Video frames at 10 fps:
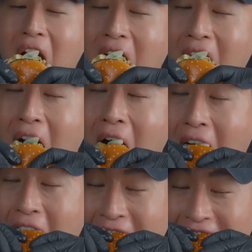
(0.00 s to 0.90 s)
Let's
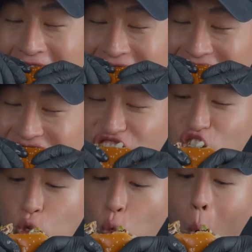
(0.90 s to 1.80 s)
delve into the
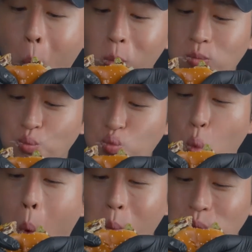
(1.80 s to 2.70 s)
role of genetic
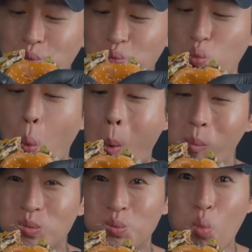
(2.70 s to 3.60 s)
code in human
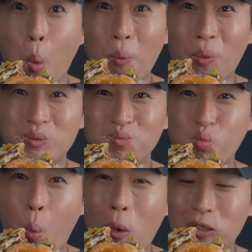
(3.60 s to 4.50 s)
taste perception
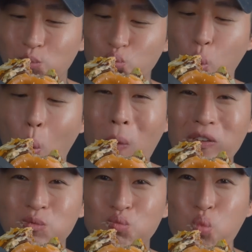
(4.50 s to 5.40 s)
and why it
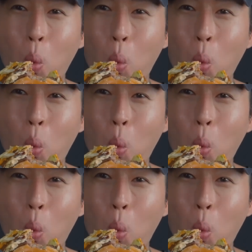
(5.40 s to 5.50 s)
happens.